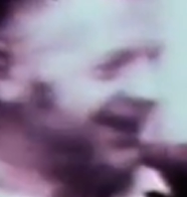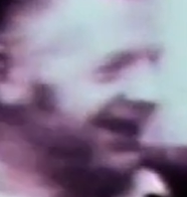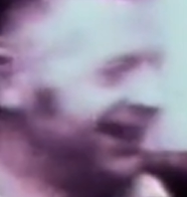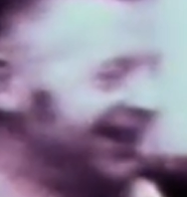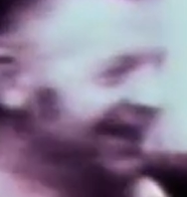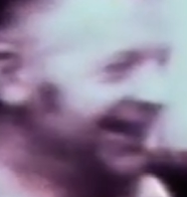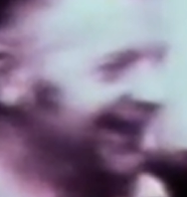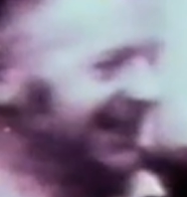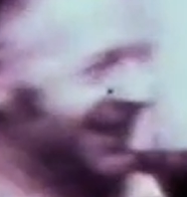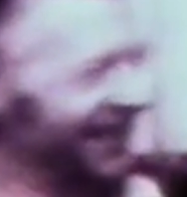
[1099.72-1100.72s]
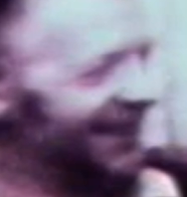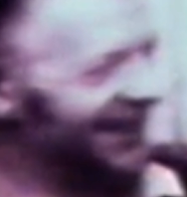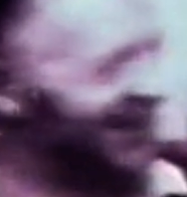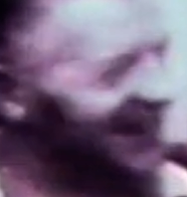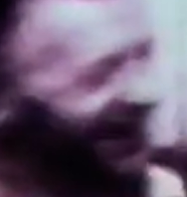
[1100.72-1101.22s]
The price of Cross's
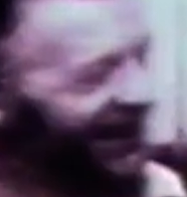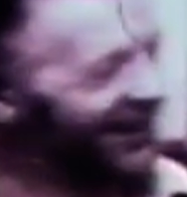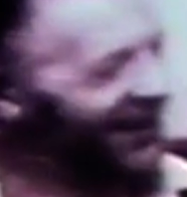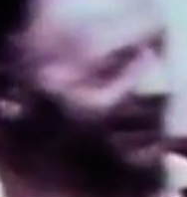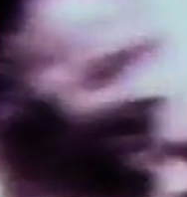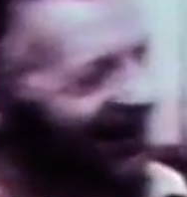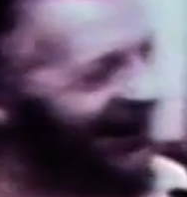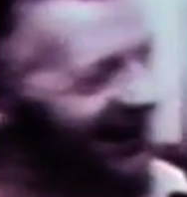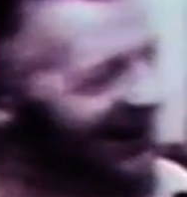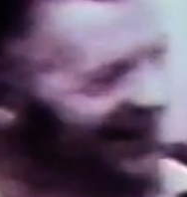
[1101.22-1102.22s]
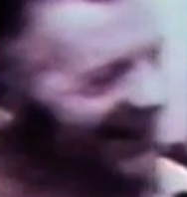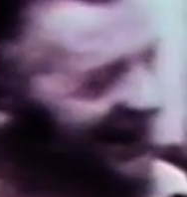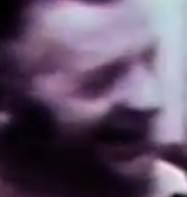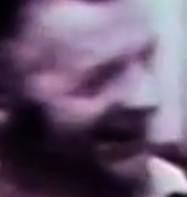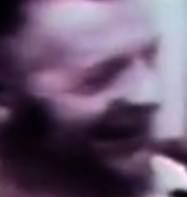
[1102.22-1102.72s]
freedom was that the five
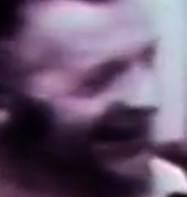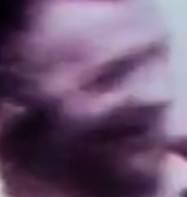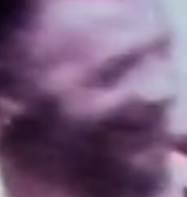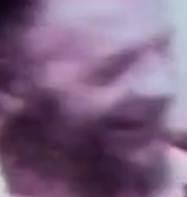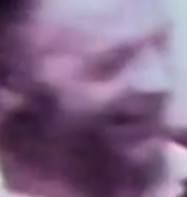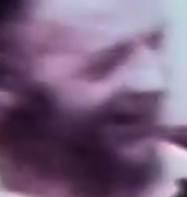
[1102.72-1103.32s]
kidnappers went